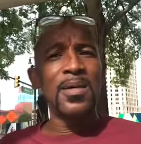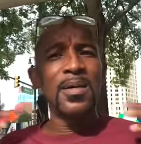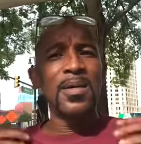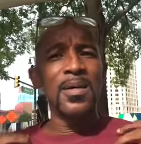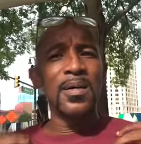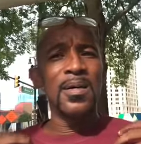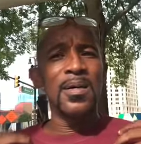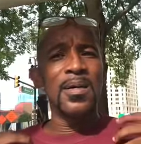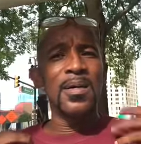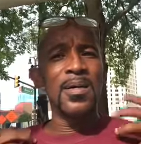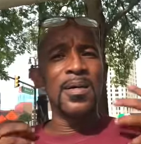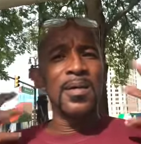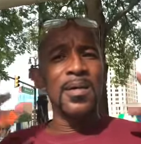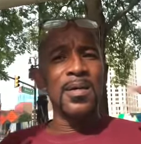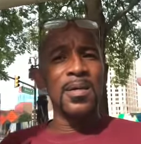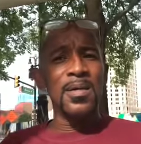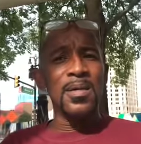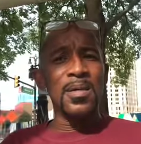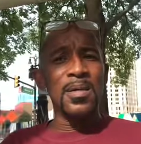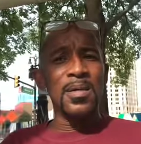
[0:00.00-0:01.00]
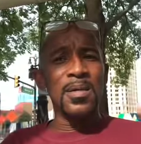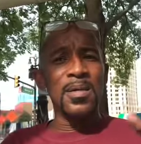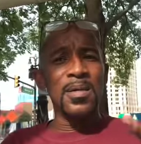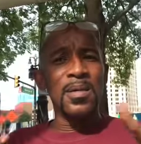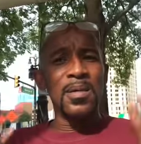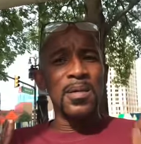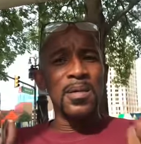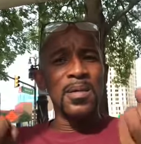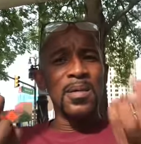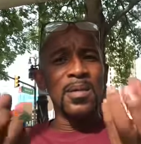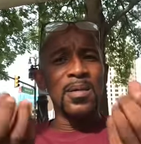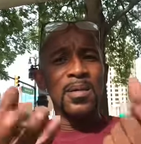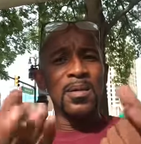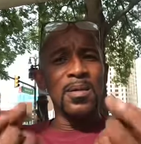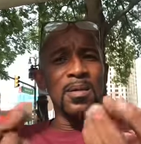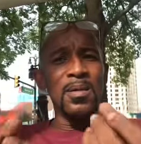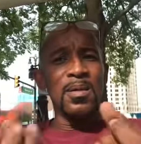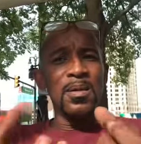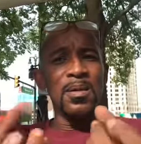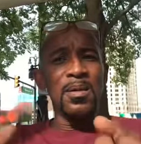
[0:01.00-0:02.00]

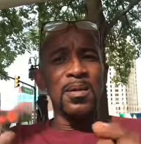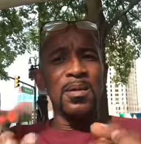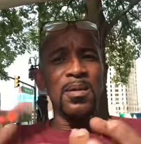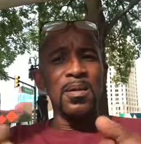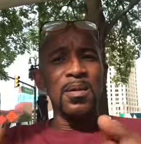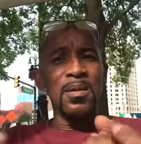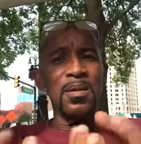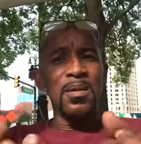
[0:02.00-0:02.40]
(silence)